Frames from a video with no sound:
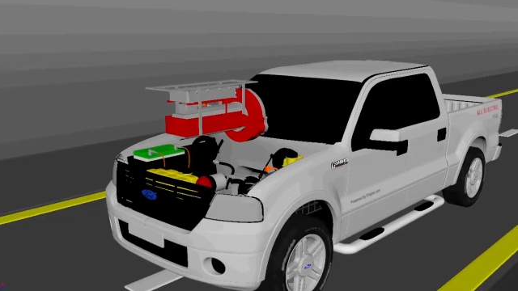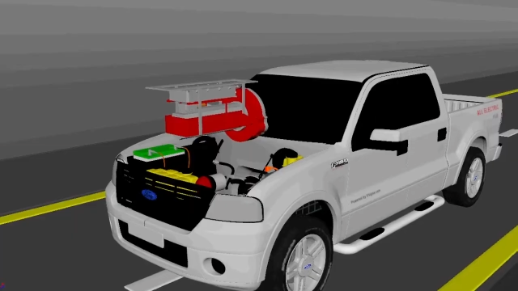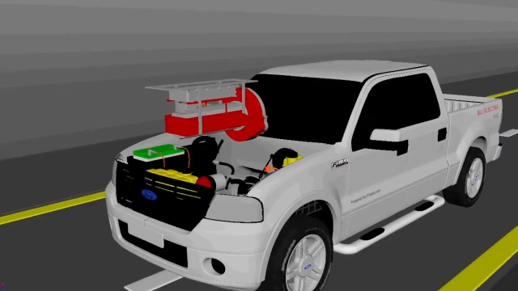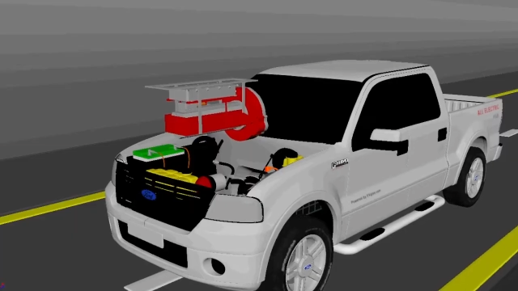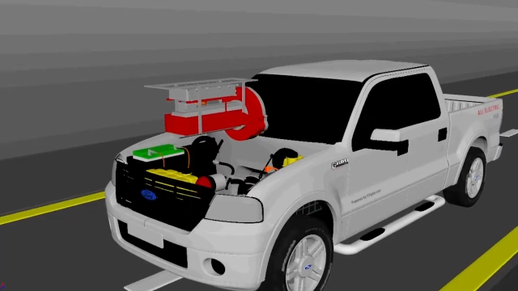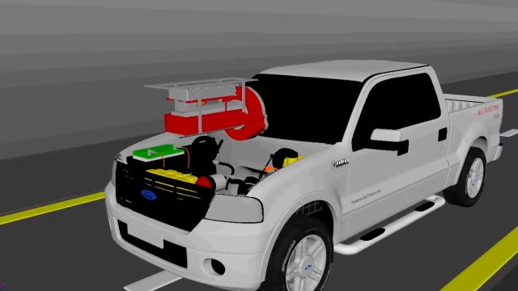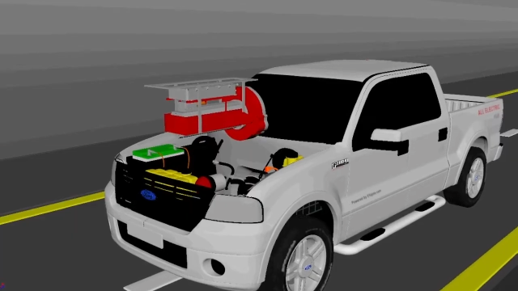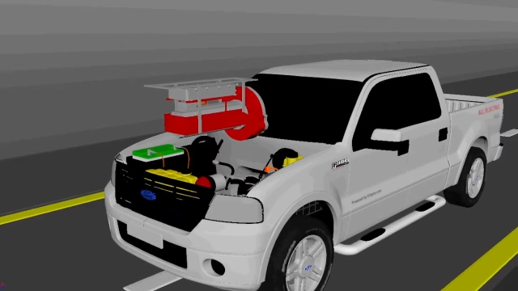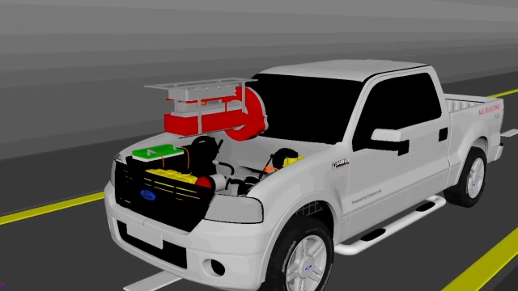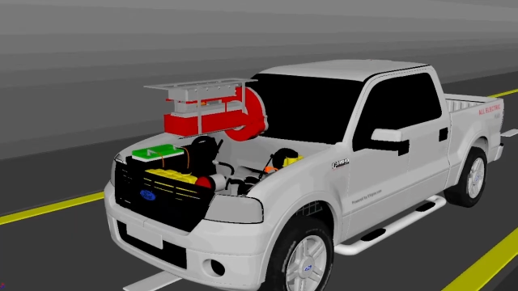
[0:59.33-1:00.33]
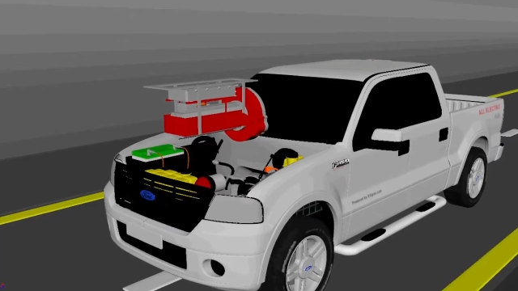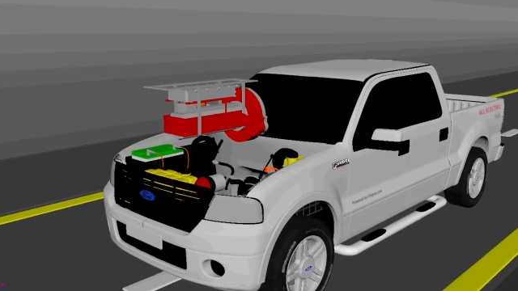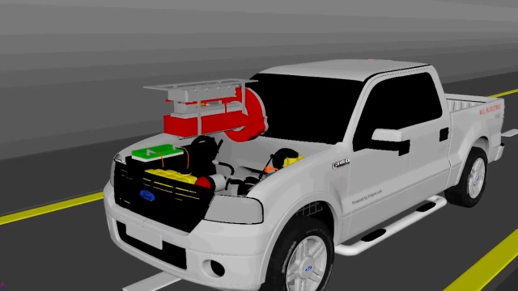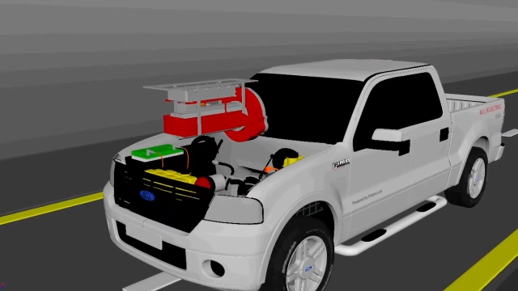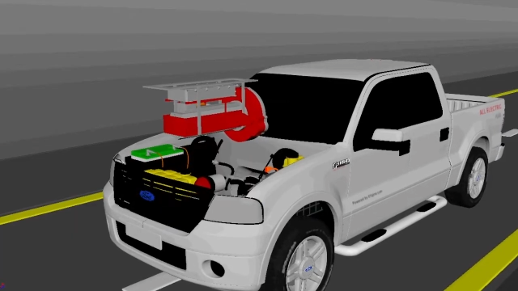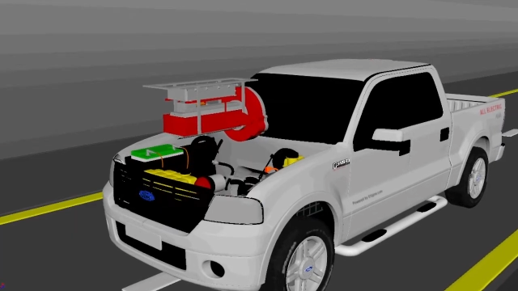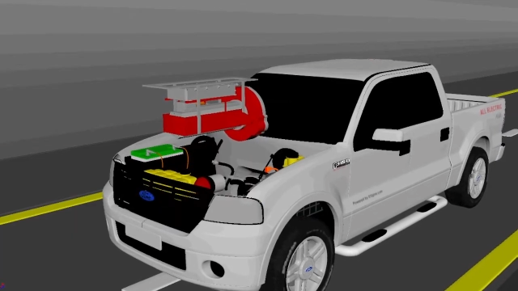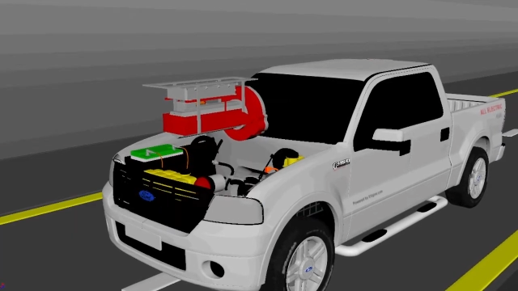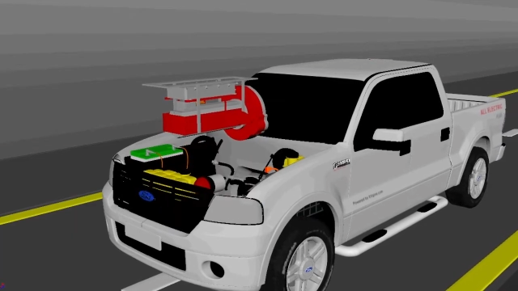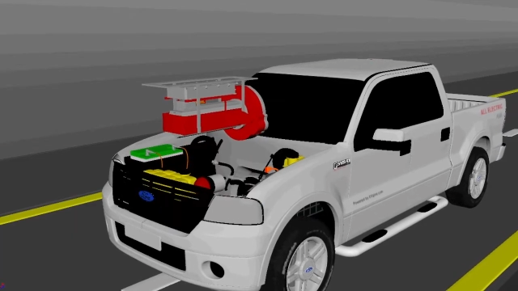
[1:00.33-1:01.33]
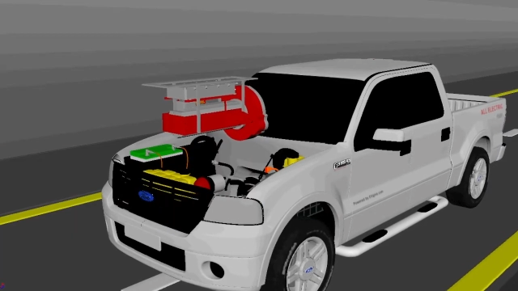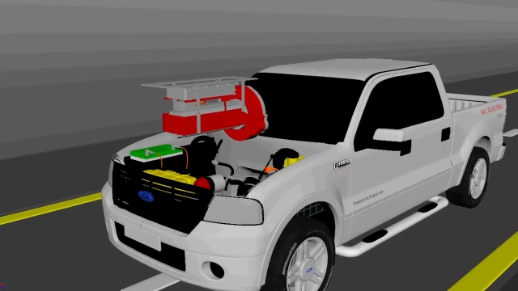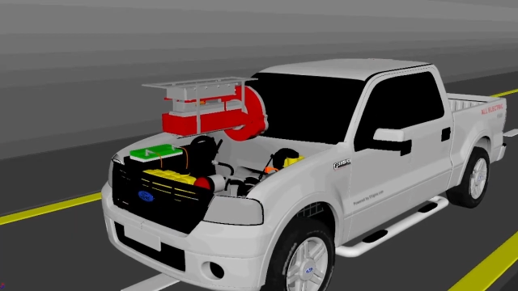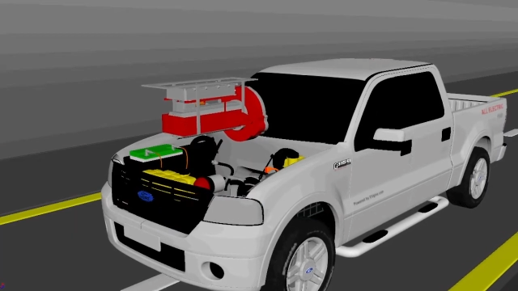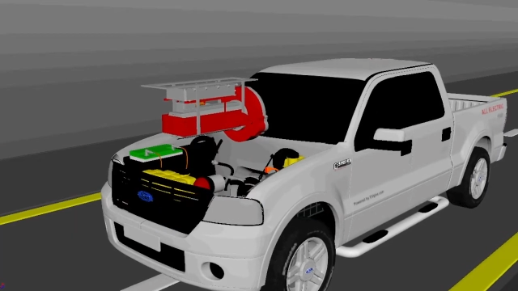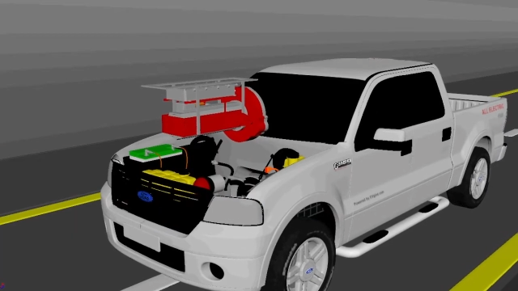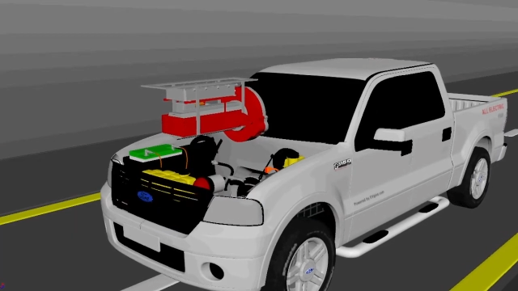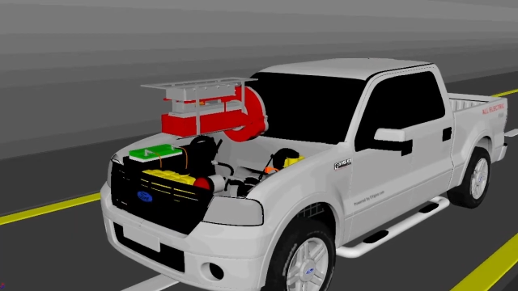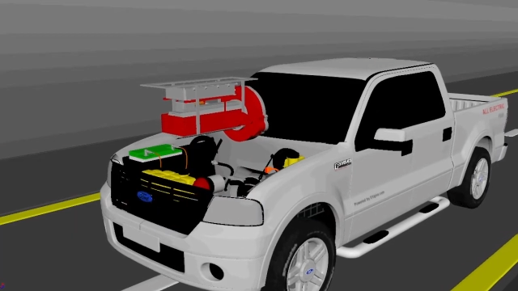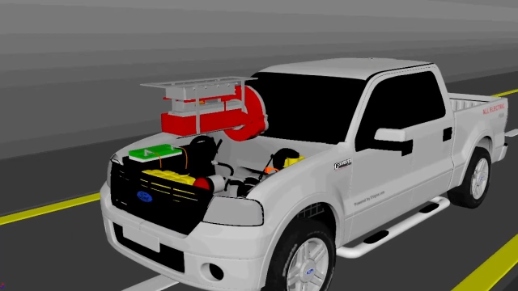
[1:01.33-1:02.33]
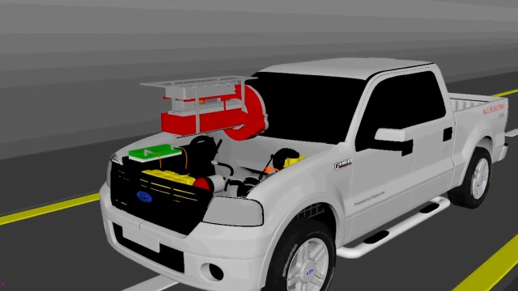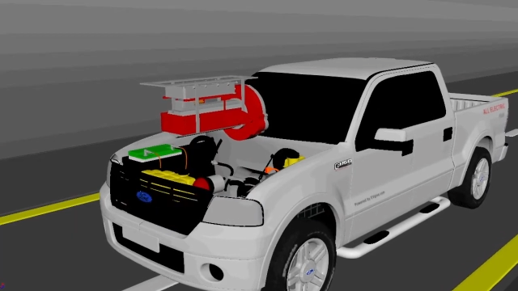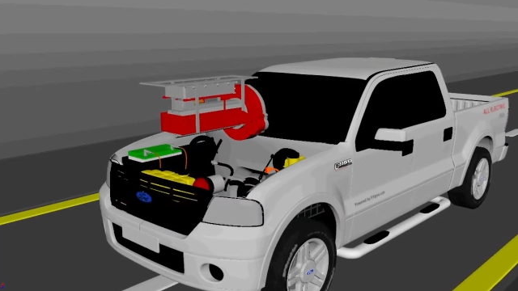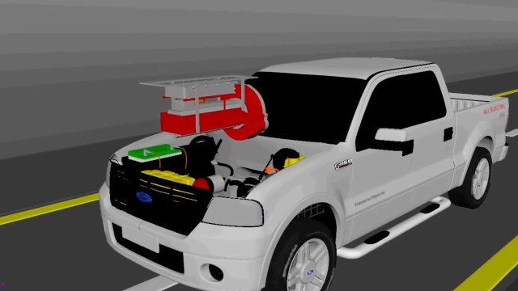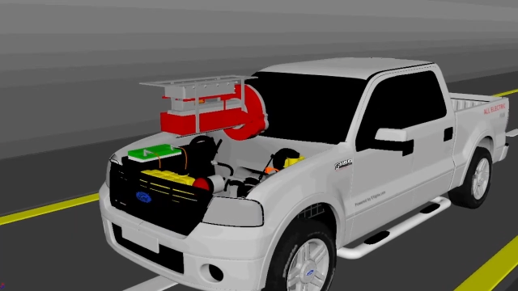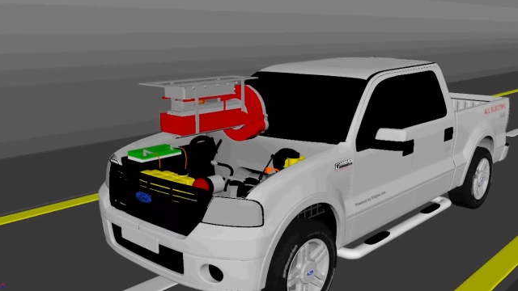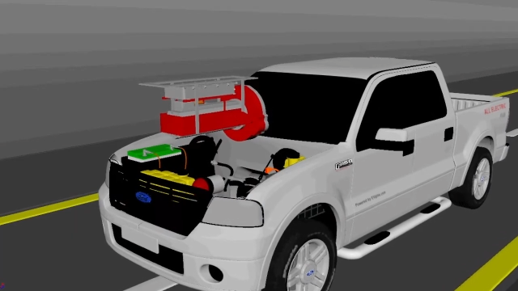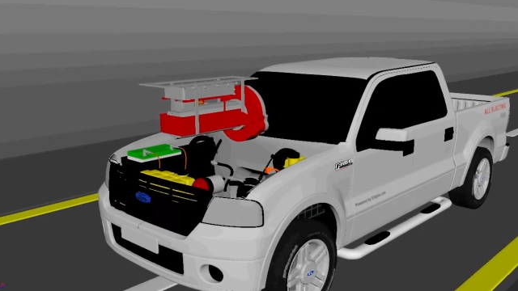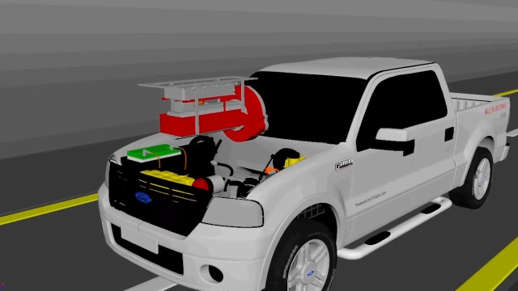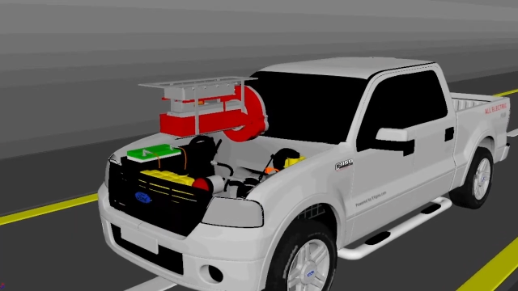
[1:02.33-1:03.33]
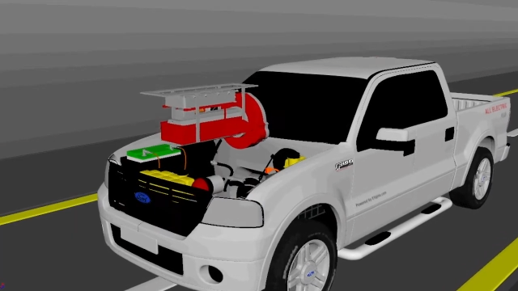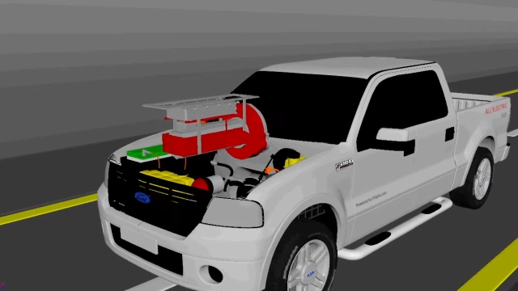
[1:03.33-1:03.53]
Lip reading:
Nobody's mouth can be seen.